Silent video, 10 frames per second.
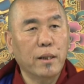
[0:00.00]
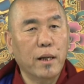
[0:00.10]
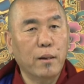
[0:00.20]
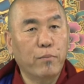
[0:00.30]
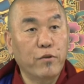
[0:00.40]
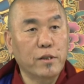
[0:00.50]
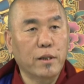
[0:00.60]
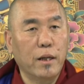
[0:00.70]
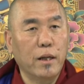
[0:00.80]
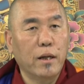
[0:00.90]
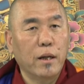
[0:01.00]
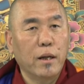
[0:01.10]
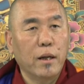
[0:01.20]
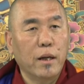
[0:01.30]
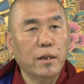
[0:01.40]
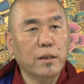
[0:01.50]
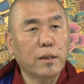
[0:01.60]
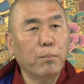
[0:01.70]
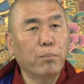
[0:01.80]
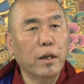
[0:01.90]
and physically, is
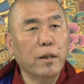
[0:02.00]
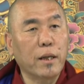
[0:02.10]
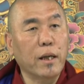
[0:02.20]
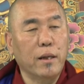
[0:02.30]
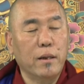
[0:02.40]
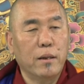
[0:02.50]
completely